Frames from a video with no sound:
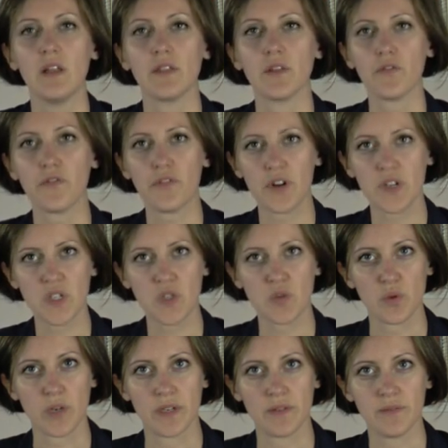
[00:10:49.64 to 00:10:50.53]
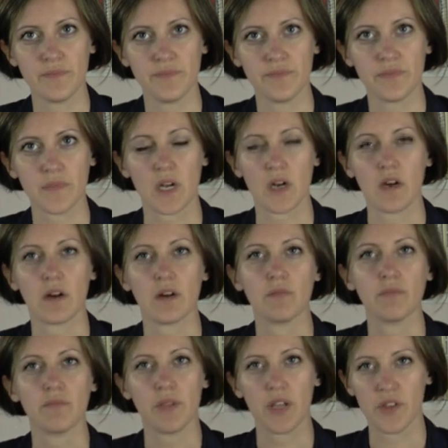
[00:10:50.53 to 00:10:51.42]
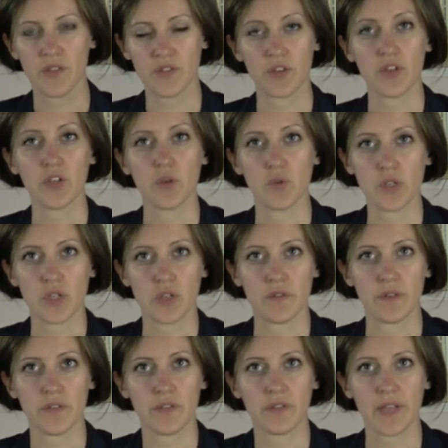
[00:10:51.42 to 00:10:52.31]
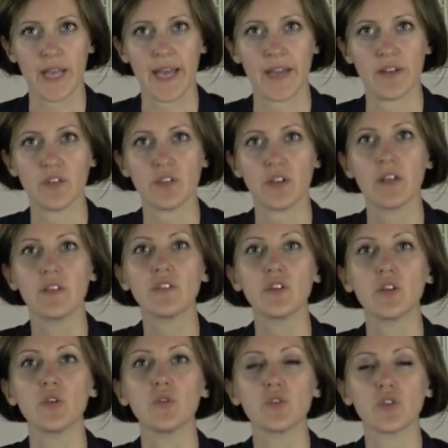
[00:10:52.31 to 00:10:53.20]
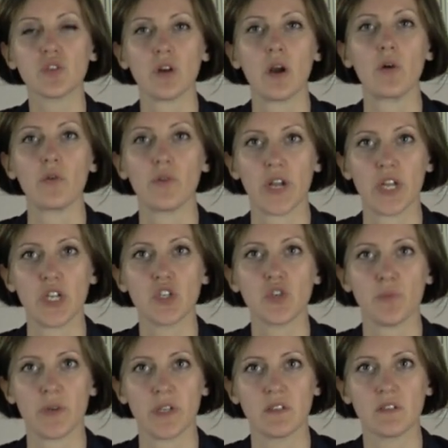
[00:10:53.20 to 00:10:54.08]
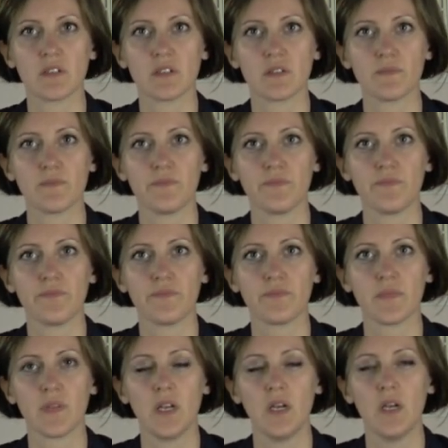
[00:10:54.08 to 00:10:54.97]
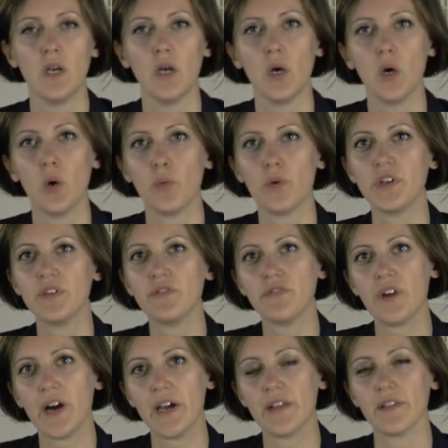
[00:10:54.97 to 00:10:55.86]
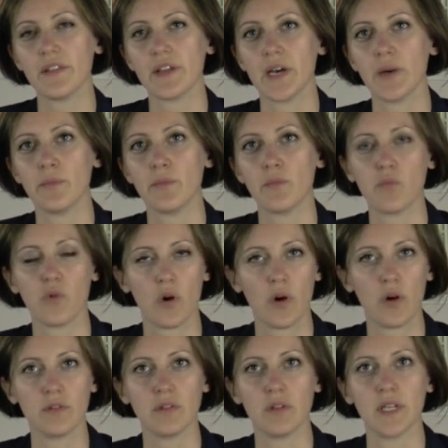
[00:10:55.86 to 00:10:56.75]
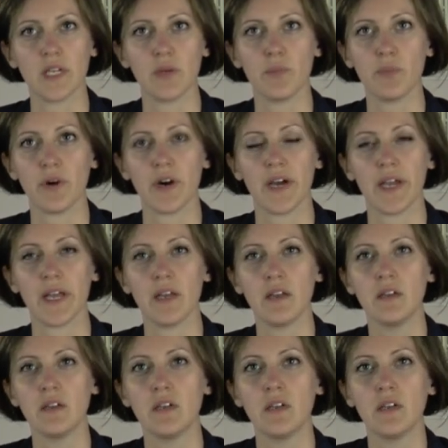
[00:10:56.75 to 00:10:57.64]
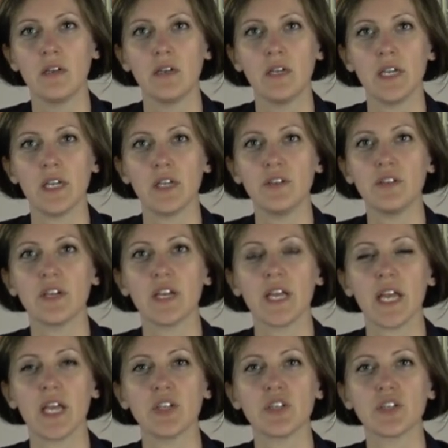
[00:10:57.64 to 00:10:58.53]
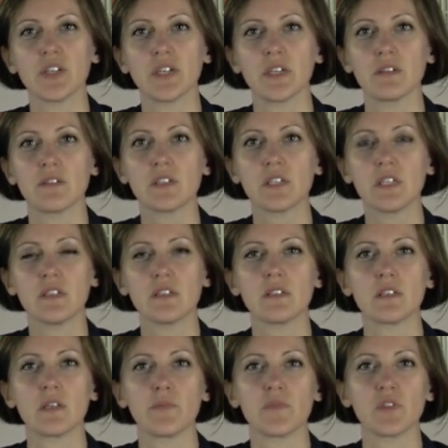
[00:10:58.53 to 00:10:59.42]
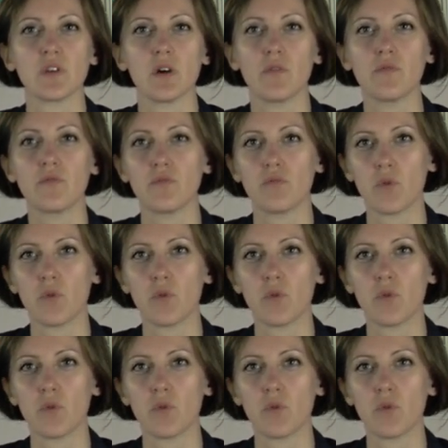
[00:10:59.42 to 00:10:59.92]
The first one are institutions and institutional arrangements. We define them broadly by indicating systems of